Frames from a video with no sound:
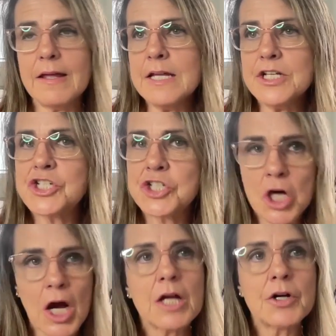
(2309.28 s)
each
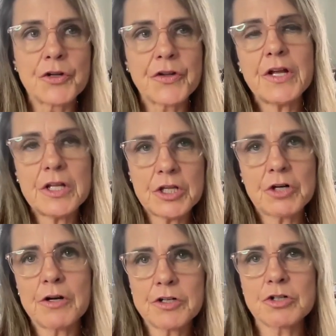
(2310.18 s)
child in
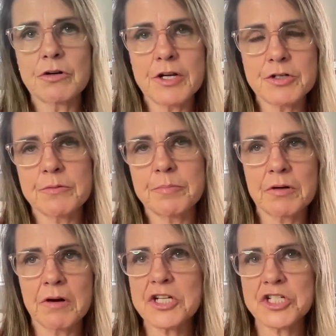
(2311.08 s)
their undergraduate
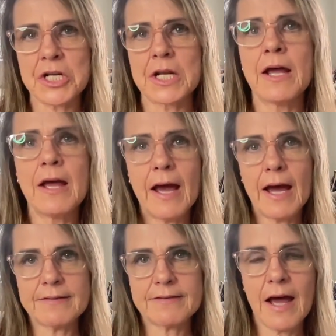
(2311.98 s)
progression
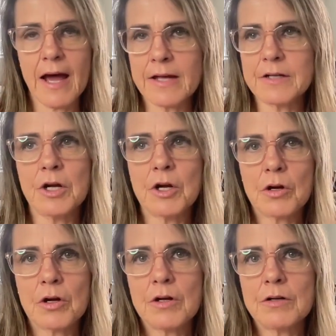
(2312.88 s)
has had
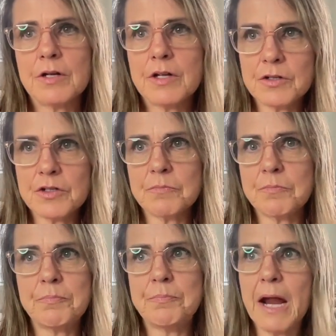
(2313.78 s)

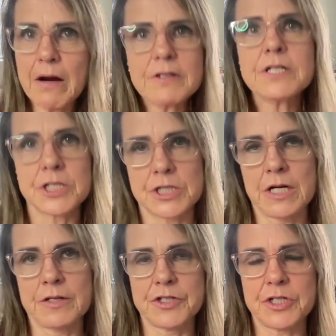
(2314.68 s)
parenting
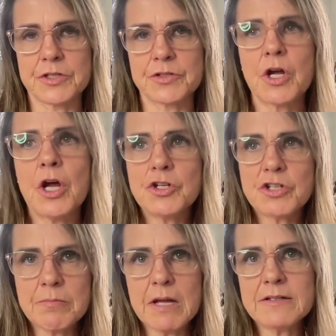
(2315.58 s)
challenges
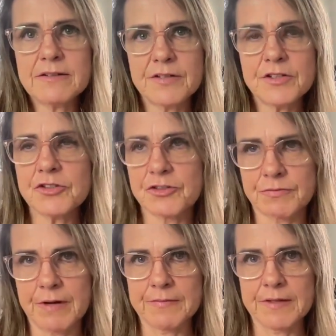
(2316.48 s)
to make decisions
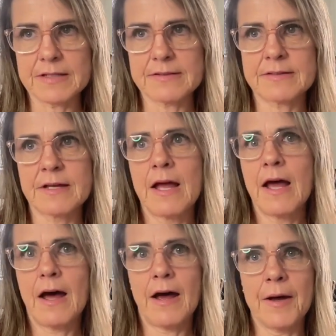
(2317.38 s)
around this.
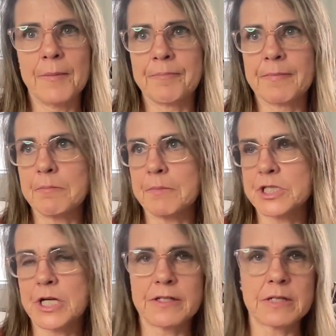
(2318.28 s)
My
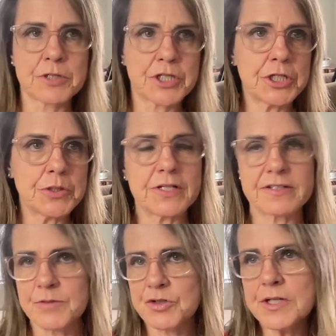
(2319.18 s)
child number 2 did
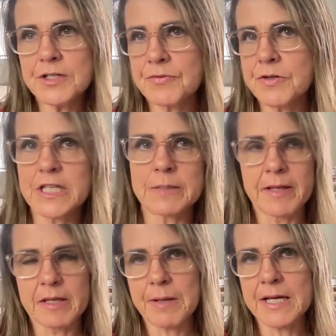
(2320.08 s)
some transferring in the
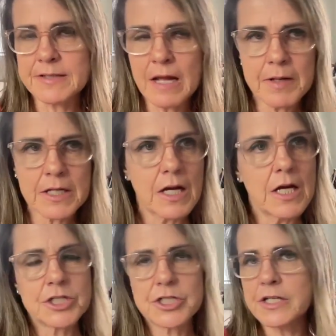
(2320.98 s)
middle of the pandemic.
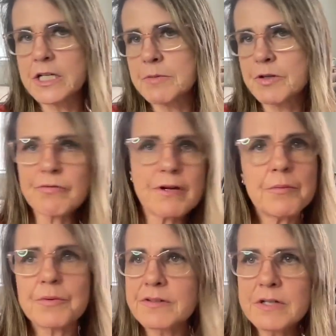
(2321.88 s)
Child number 3
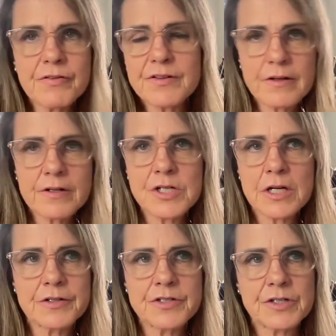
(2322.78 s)
was a different set of
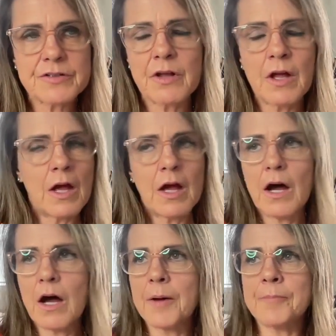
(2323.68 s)
challenges.
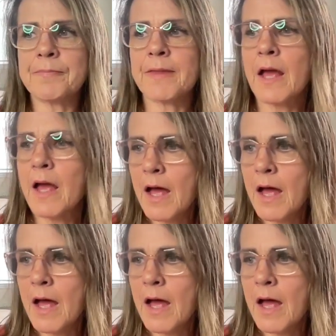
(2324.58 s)
And